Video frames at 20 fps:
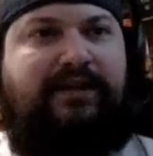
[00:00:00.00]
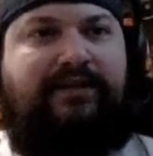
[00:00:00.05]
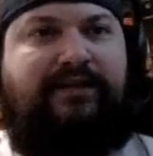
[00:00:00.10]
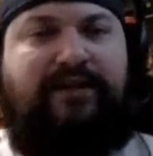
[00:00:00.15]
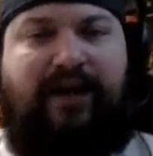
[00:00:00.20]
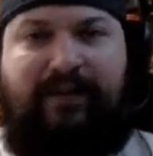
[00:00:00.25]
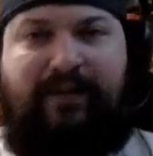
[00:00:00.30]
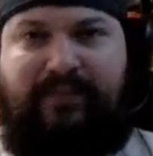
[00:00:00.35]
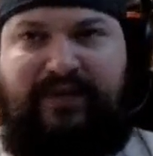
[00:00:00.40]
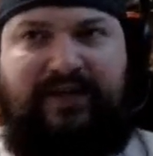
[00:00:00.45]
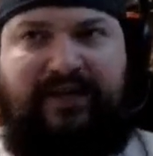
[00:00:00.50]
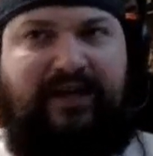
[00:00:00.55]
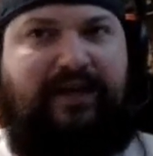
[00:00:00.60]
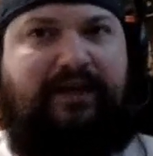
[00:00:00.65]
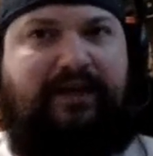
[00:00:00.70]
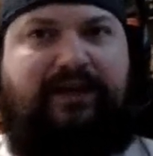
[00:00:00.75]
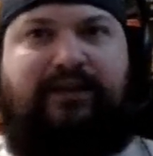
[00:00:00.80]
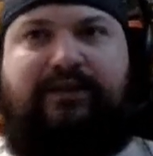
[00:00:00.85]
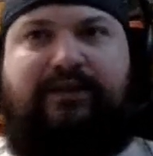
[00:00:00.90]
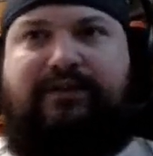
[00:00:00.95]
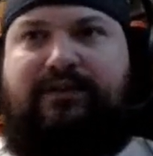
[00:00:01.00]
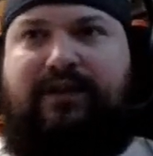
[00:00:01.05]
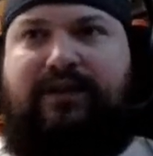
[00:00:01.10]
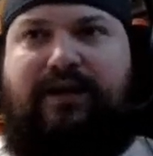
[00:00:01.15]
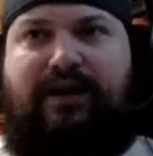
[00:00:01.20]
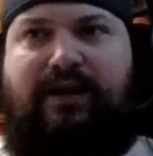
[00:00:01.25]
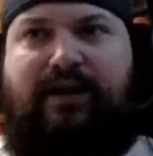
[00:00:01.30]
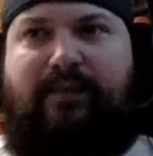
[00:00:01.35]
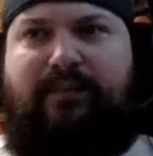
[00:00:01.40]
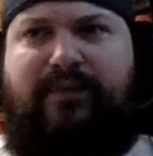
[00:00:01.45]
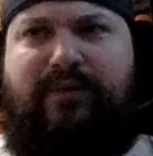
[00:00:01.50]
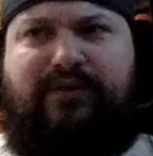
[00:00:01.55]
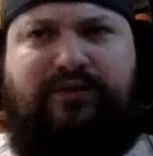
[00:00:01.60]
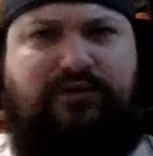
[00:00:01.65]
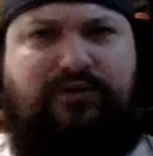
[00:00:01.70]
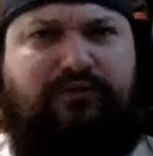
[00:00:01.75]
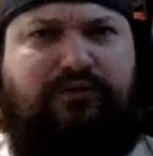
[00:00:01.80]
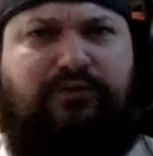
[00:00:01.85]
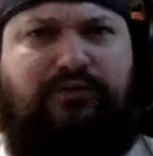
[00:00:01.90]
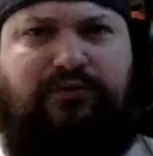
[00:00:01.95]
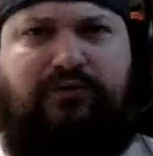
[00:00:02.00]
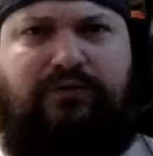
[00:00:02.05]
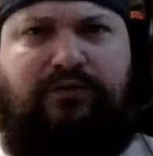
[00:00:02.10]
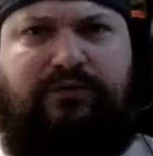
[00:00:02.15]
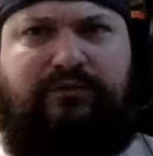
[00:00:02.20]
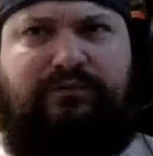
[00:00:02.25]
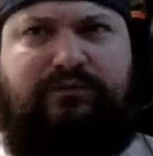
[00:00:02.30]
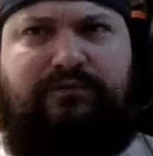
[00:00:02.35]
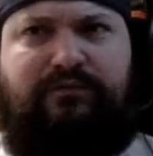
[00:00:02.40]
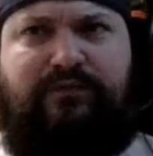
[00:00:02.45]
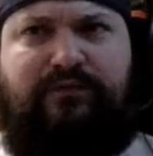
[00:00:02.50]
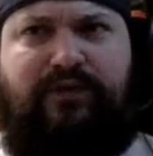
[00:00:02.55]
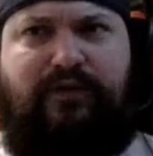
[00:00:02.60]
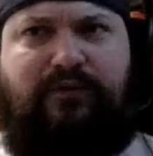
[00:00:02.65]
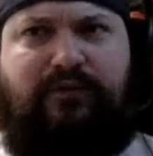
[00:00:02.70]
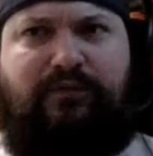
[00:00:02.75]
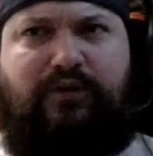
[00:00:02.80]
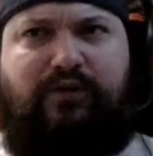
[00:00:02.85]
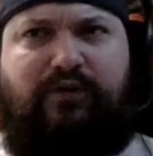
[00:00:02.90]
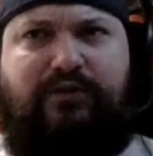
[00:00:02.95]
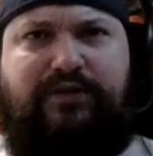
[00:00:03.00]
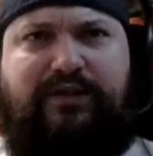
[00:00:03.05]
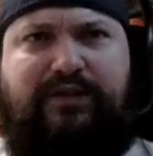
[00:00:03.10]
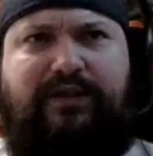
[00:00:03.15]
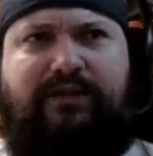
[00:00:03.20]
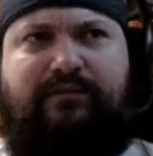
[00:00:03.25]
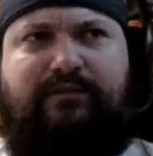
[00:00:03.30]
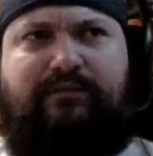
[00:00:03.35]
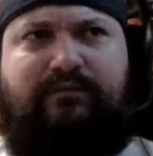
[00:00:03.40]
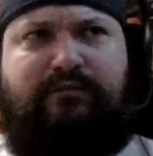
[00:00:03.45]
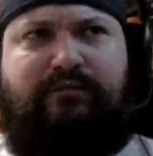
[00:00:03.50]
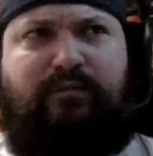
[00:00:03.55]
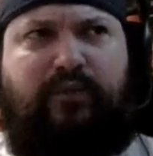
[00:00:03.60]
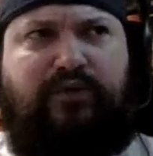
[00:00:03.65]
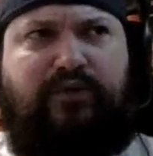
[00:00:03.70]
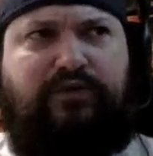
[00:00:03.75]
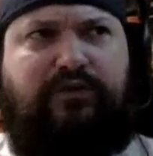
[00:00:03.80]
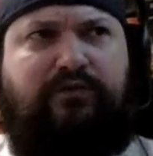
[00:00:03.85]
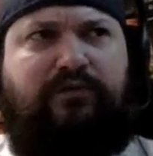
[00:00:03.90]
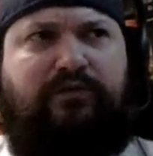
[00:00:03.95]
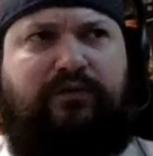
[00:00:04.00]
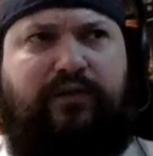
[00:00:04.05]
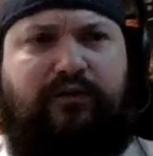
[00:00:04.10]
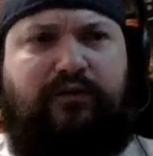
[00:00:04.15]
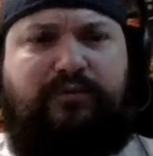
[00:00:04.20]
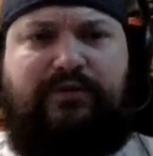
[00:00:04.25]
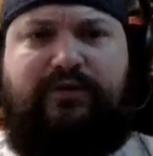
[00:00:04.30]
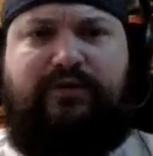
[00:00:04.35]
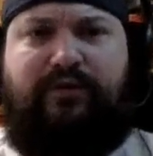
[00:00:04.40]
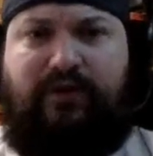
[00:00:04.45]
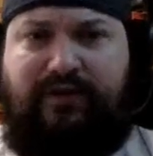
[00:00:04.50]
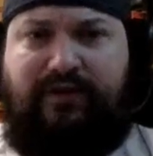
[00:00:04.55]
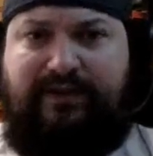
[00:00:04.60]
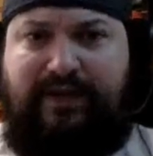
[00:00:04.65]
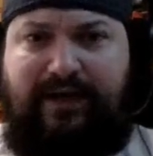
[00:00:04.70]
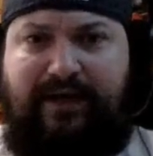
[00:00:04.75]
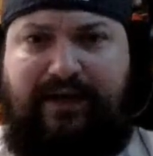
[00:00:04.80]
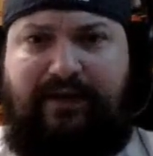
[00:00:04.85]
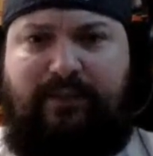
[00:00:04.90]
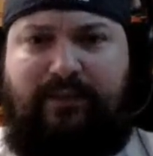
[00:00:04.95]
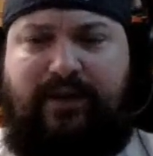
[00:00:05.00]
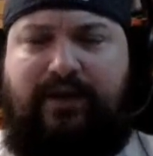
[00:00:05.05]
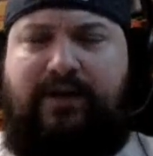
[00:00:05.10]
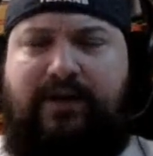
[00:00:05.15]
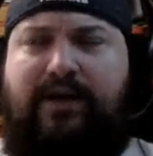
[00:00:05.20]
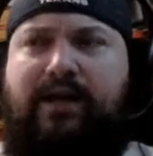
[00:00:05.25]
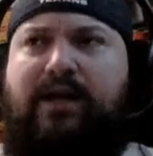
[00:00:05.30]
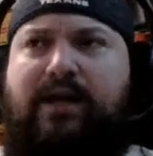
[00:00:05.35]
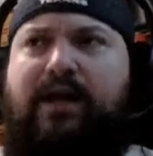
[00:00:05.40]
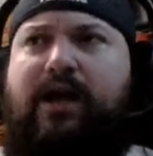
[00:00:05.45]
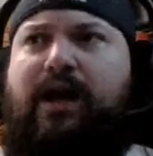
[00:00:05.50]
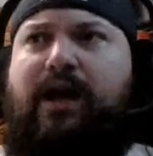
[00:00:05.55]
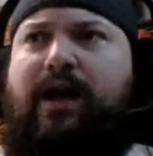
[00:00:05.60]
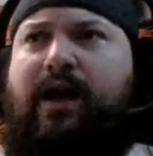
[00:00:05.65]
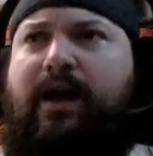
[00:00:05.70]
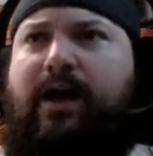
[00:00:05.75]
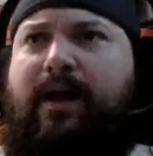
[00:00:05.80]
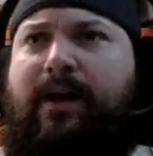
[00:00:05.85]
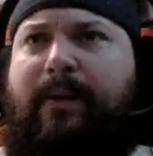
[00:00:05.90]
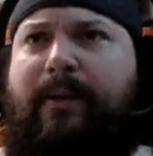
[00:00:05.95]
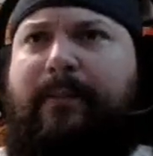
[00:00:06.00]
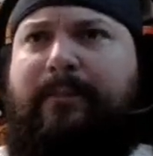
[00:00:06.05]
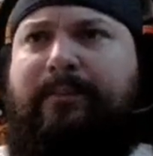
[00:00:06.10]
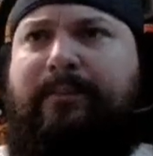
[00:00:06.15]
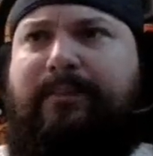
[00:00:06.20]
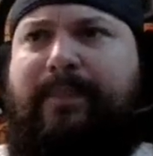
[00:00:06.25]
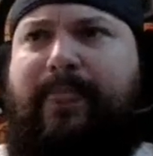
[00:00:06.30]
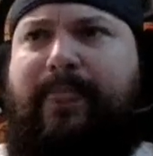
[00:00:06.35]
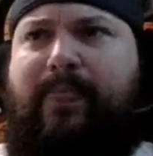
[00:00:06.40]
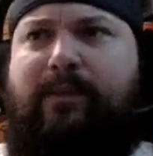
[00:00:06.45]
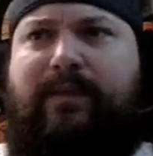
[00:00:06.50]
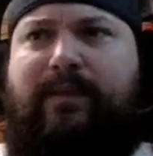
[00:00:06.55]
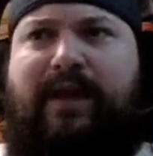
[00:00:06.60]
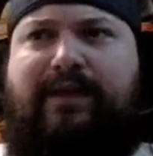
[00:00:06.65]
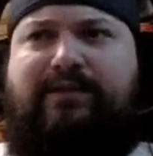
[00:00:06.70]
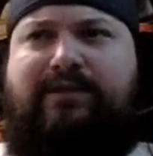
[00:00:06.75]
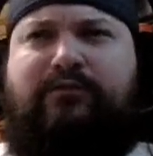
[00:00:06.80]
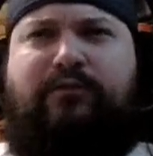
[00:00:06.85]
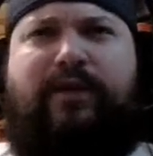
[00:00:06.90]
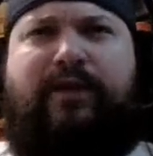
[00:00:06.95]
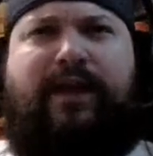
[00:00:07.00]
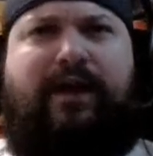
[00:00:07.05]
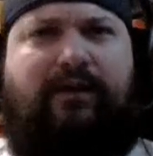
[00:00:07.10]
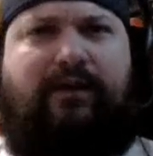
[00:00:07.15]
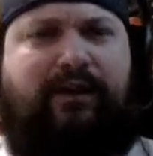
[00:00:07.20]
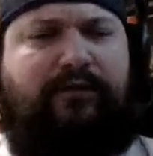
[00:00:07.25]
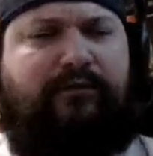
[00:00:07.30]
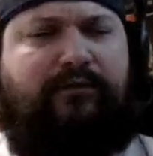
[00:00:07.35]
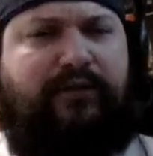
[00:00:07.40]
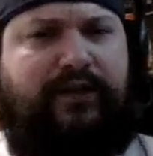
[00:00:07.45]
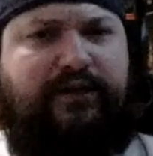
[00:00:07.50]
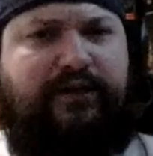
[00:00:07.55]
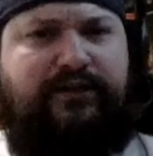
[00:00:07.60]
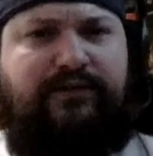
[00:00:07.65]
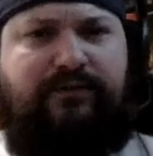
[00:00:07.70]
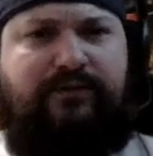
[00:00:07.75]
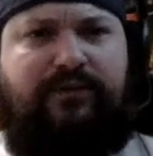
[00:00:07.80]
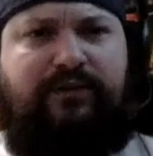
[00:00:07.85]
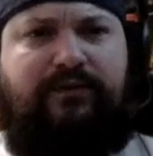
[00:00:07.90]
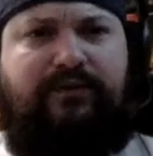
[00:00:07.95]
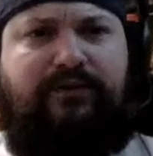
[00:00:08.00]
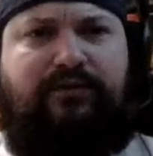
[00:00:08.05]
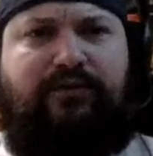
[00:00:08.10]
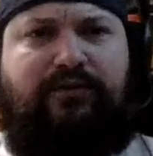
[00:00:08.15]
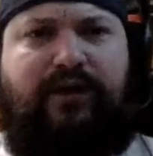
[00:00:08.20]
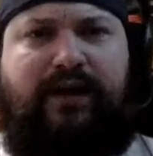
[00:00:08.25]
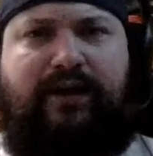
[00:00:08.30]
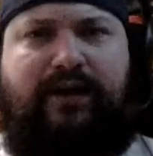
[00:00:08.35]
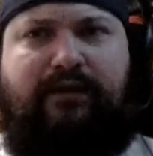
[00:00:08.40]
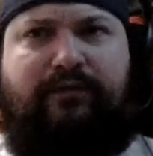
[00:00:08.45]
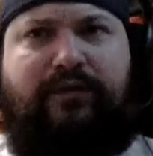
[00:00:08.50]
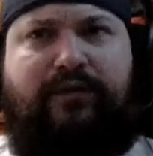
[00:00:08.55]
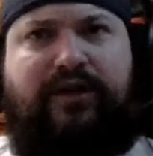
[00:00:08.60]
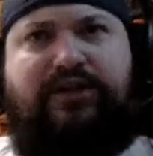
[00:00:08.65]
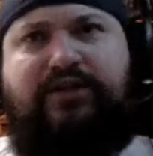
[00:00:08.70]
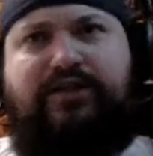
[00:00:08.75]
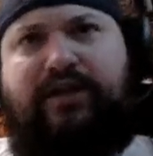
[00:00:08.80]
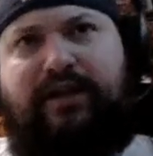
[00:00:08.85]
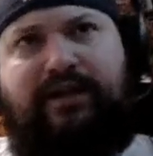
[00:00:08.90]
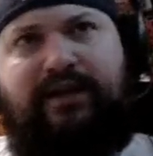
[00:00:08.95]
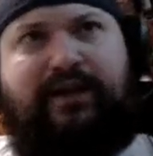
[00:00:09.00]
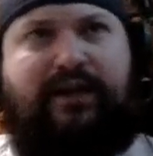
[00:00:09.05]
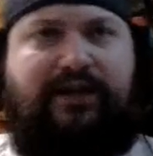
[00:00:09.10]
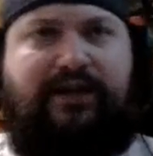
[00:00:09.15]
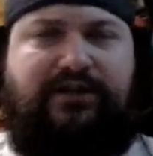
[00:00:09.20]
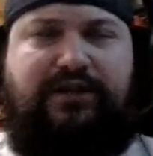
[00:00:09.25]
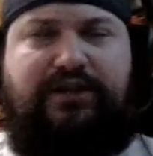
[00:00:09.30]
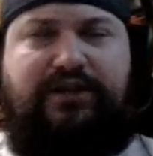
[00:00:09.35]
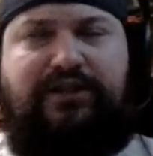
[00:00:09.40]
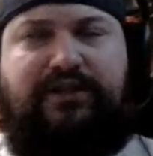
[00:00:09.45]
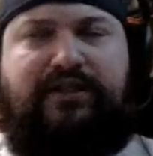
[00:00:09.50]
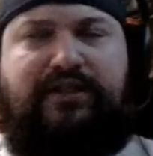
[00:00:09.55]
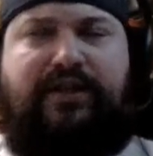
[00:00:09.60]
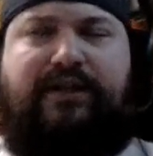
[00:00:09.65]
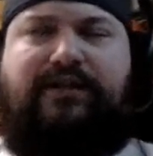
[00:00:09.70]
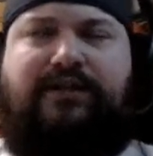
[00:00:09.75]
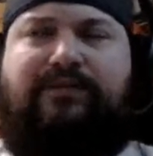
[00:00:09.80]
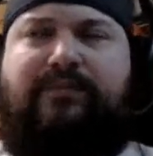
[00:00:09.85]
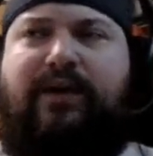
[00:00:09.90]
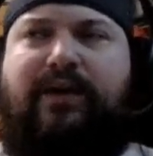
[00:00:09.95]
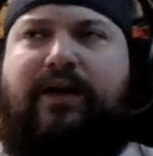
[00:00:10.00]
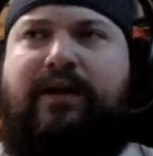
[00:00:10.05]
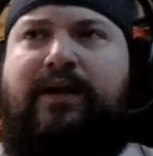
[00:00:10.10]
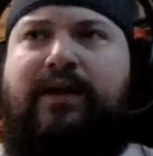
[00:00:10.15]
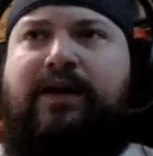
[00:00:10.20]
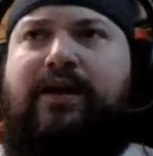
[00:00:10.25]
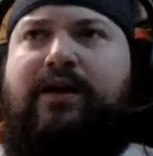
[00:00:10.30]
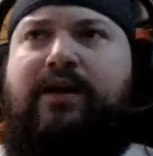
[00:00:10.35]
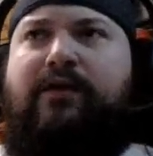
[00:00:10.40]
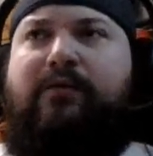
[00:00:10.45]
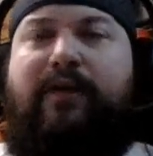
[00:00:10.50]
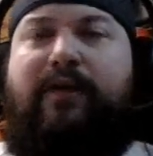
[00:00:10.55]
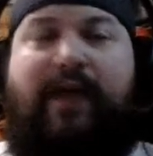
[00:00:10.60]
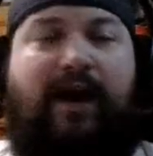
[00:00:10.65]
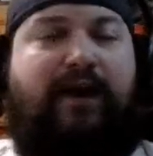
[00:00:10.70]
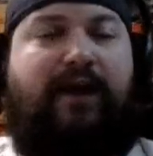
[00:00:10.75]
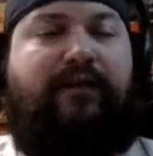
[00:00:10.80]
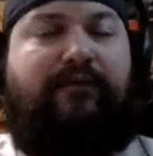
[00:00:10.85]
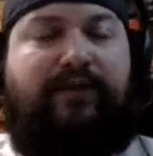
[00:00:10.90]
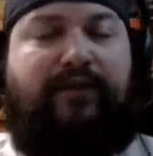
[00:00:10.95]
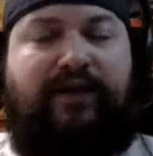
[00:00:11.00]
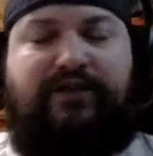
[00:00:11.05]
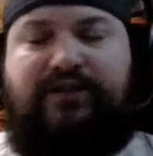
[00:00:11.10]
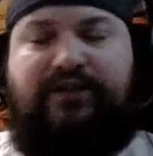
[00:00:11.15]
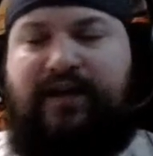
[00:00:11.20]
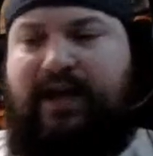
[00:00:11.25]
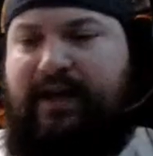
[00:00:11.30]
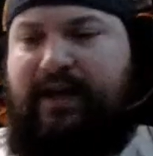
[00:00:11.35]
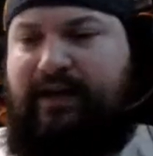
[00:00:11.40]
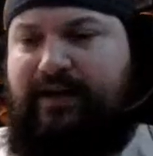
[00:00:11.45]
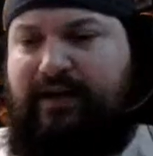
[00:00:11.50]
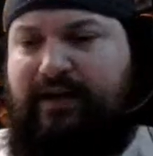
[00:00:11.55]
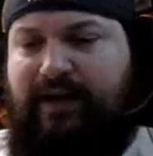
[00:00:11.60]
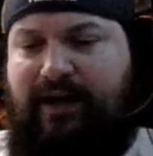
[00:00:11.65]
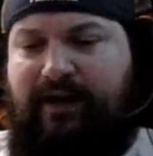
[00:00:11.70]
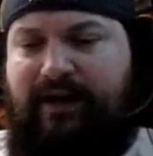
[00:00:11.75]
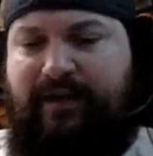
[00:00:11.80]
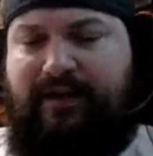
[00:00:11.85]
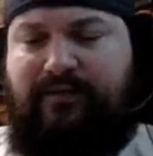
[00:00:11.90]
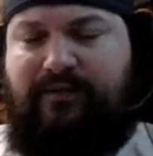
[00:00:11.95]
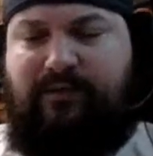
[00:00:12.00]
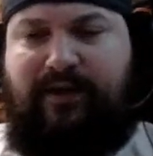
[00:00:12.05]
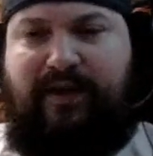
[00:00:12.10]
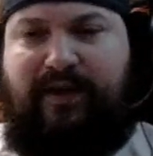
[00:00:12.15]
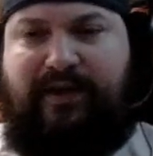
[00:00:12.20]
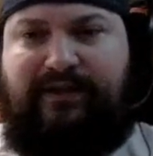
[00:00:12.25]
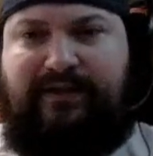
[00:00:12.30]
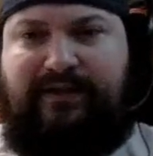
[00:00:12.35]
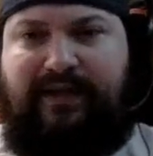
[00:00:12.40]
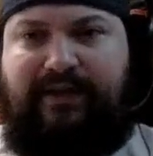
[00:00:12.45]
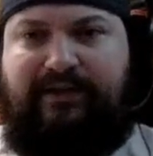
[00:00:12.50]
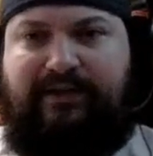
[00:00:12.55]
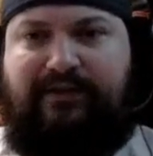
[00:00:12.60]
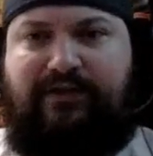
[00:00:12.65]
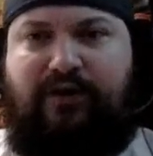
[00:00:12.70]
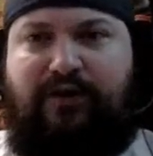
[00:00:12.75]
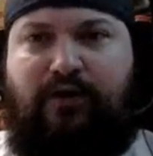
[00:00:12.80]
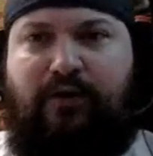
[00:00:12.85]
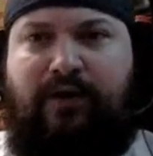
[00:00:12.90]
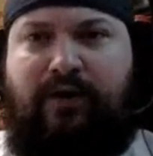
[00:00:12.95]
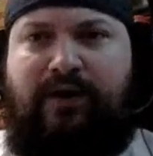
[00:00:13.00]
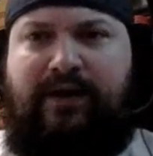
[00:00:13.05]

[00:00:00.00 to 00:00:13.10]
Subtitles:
top 10 musical film, grossing musical films of all time. Um, that's without inflation. When you add inflation in, it kind of changes things. But without inflation added, that's where that's at. So